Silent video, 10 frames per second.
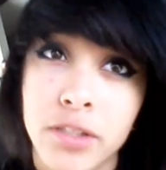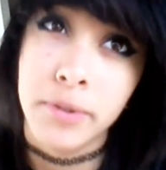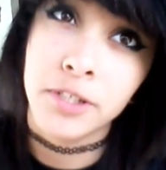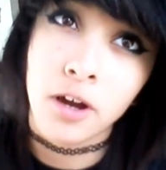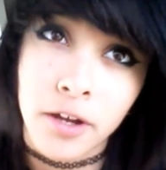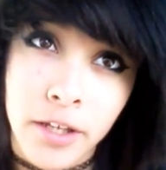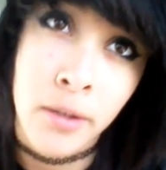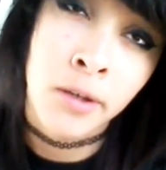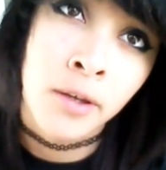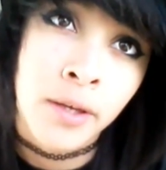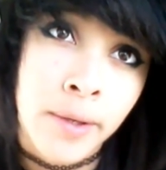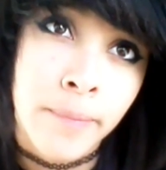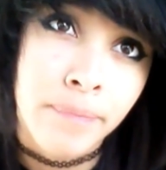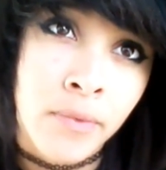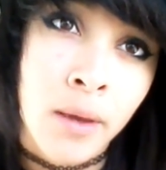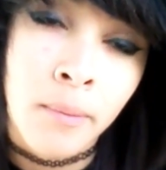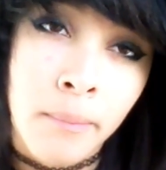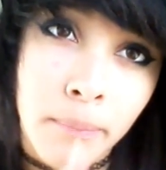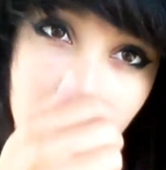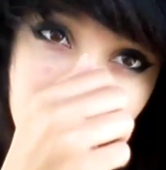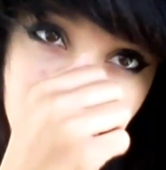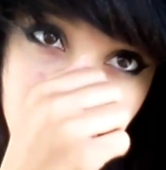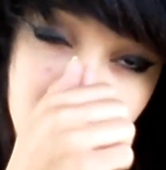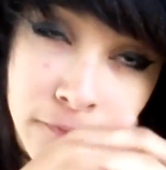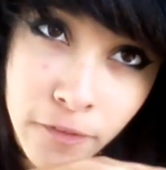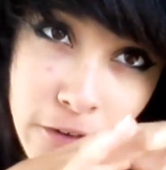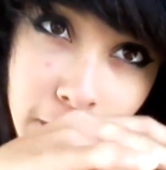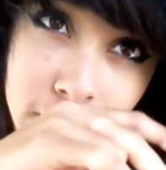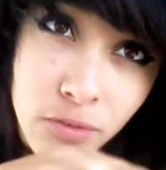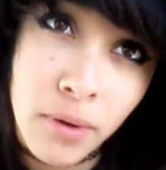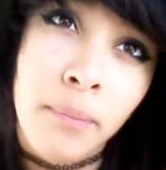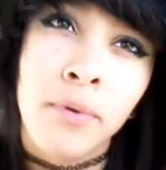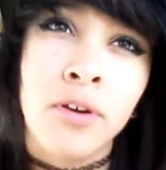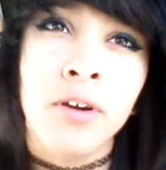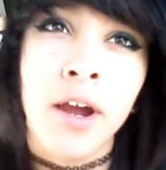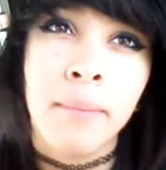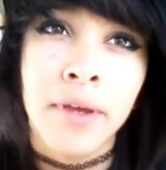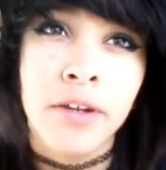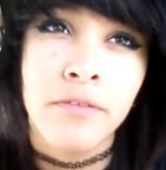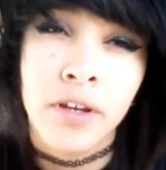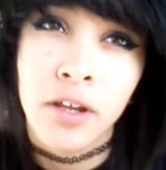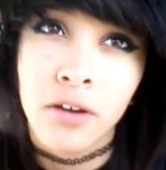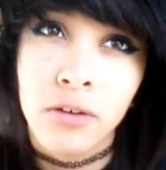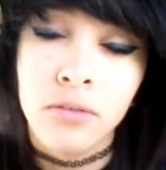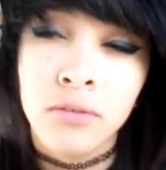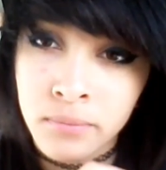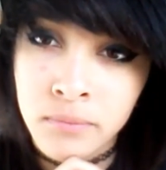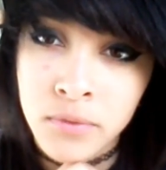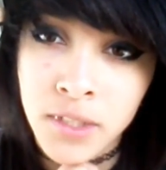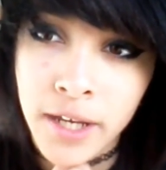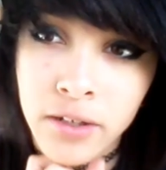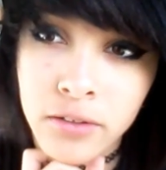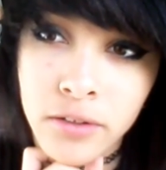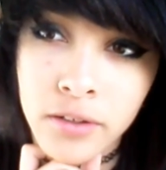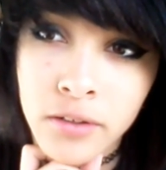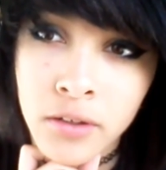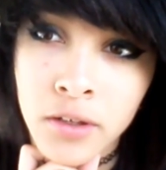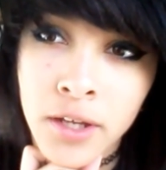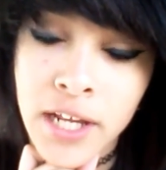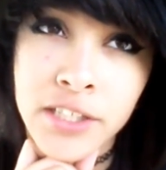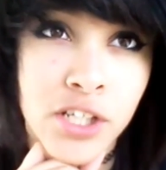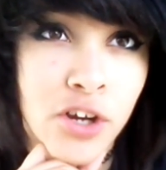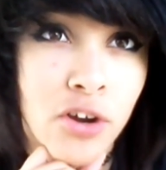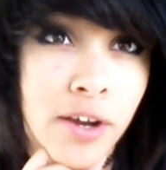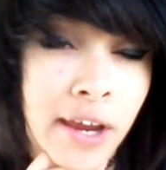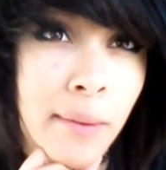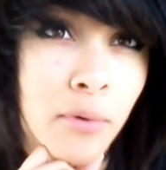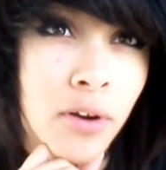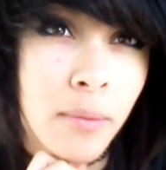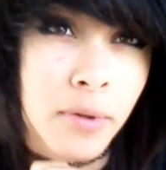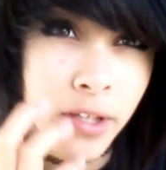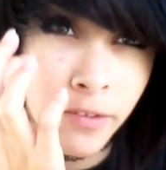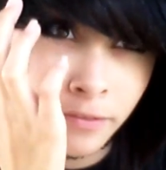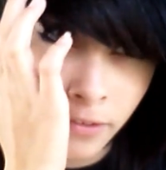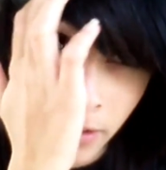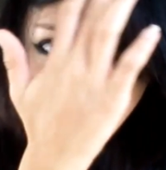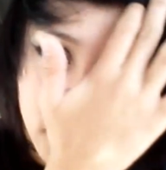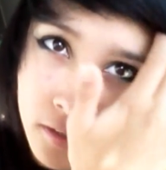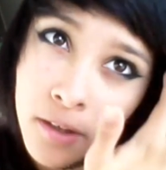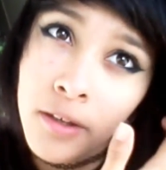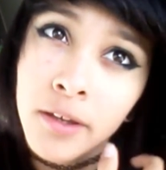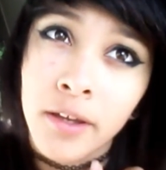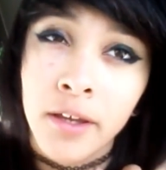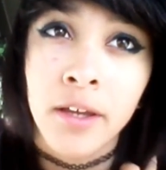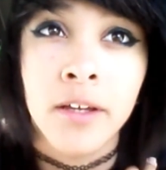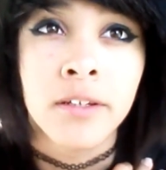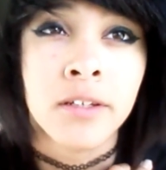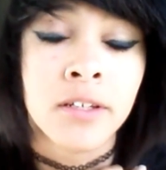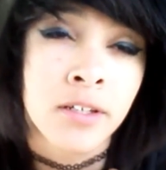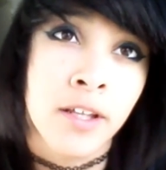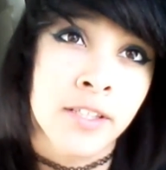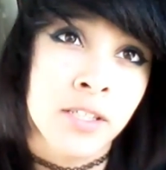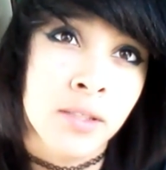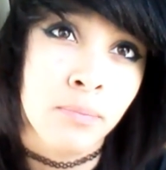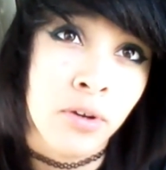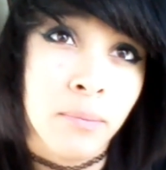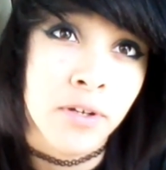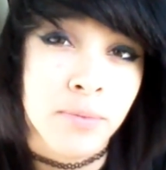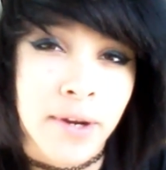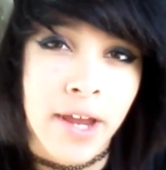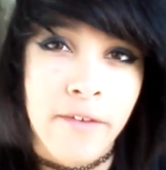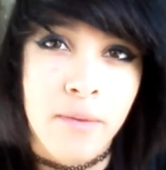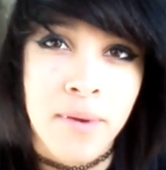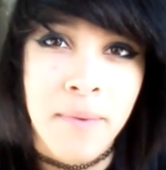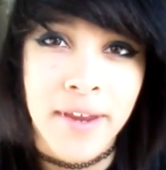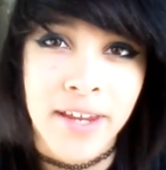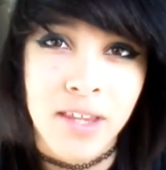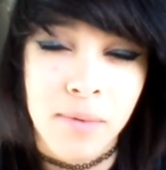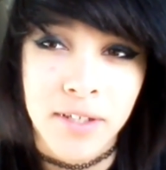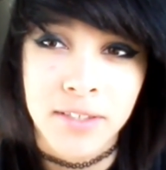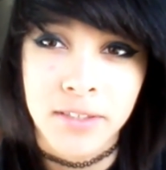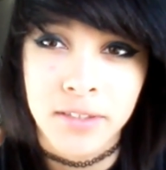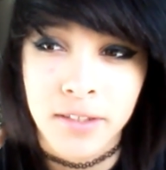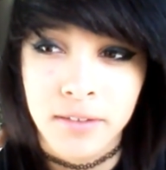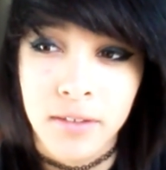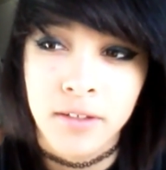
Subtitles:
of just me talking. But if you guys remember, I made a video titled Insecure on Camera, I believe. And that's pretty much why I haven't been making them, because